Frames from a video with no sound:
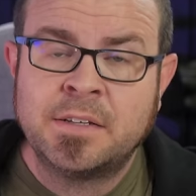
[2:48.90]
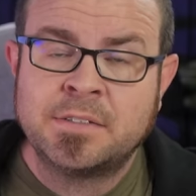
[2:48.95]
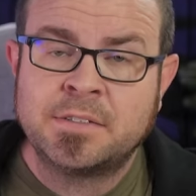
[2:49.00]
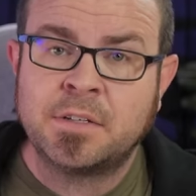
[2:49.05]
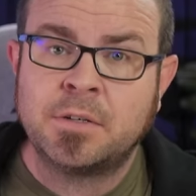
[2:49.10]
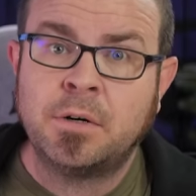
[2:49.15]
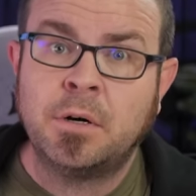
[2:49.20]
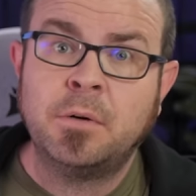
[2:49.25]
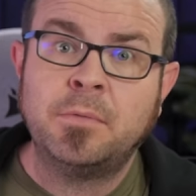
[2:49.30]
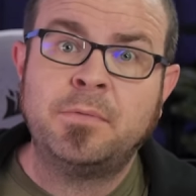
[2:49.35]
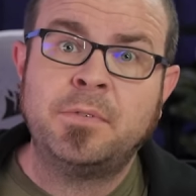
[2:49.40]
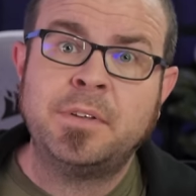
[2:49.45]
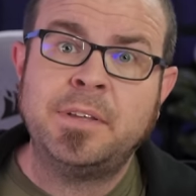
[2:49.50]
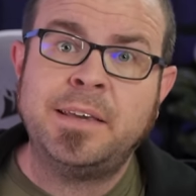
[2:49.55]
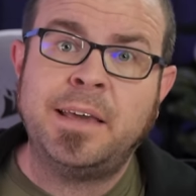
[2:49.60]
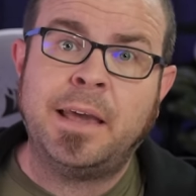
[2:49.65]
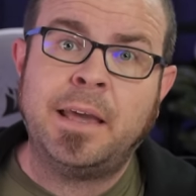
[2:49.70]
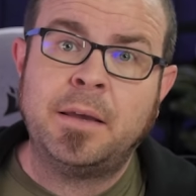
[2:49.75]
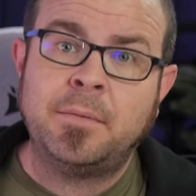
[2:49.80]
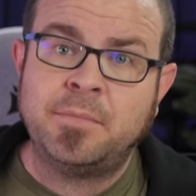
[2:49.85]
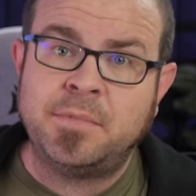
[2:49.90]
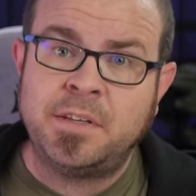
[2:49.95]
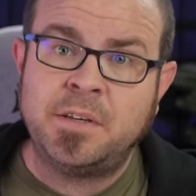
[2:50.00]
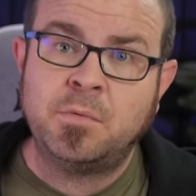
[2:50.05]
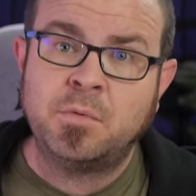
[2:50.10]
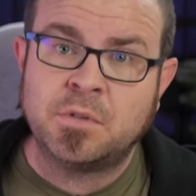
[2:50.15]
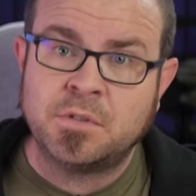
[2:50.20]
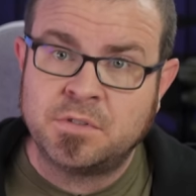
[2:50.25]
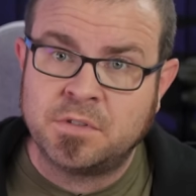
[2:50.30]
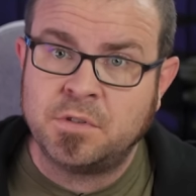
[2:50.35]
So hopefully AMD
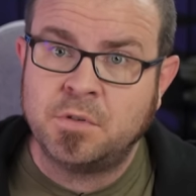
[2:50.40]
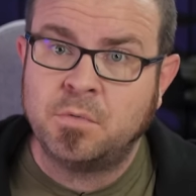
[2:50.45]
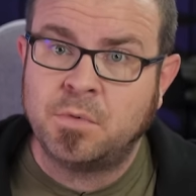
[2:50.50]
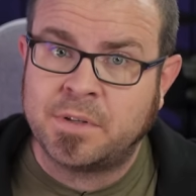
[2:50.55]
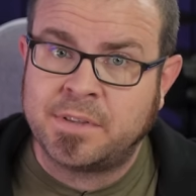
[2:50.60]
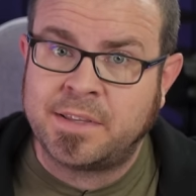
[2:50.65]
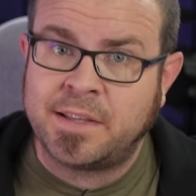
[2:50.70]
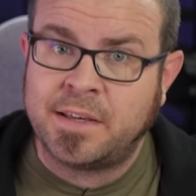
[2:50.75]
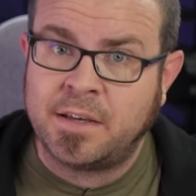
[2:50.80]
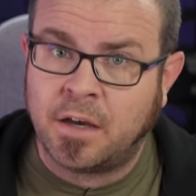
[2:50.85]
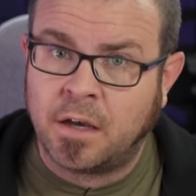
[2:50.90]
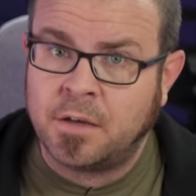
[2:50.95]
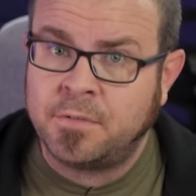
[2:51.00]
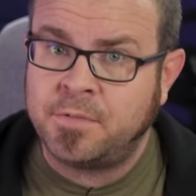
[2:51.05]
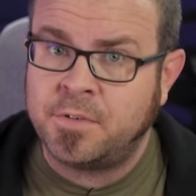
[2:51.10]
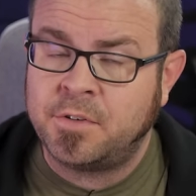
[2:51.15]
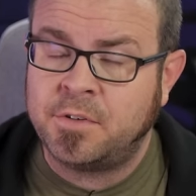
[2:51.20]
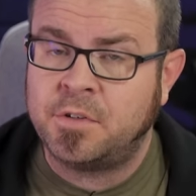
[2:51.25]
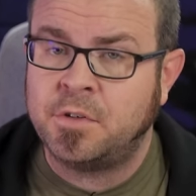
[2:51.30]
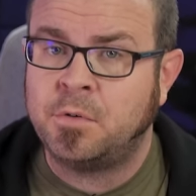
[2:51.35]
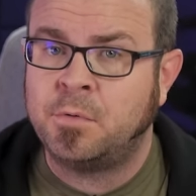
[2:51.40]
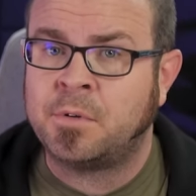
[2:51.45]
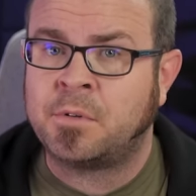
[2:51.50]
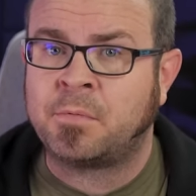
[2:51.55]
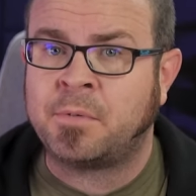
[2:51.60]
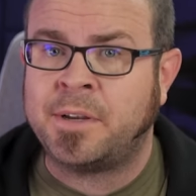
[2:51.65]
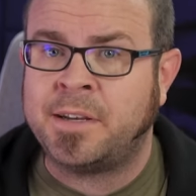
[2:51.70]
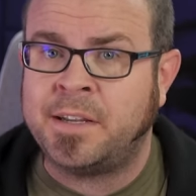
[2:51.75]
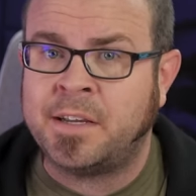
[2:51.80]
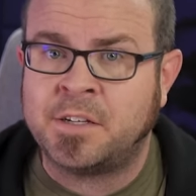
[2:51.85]
will do what they often do with
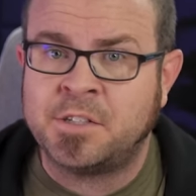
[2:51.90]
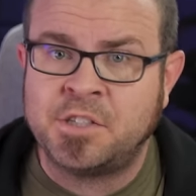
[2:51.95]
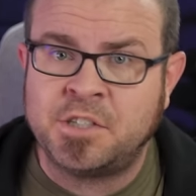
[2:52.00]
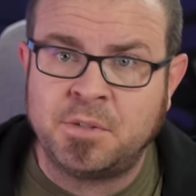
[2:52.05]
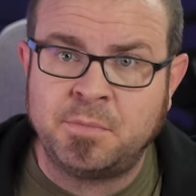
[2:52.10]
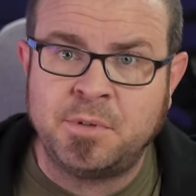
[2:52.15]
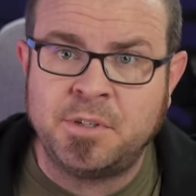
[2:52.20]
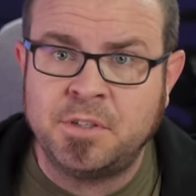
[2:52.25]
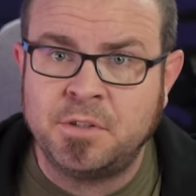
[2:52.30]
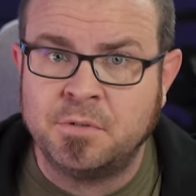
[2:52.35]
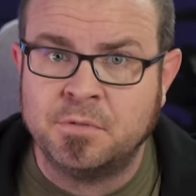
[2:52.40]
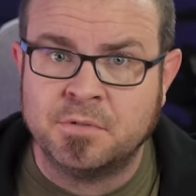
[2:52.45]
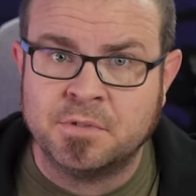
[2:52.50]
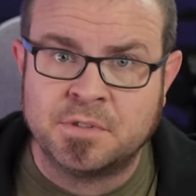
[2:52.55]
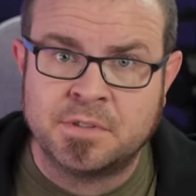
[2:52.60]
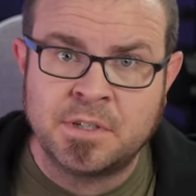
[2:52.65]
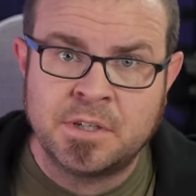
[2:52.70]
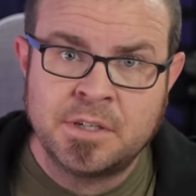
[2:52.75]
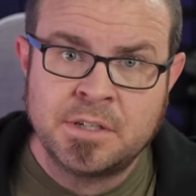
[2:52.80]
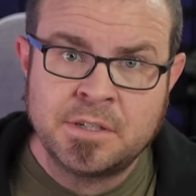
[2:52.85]
Radeon GPUs,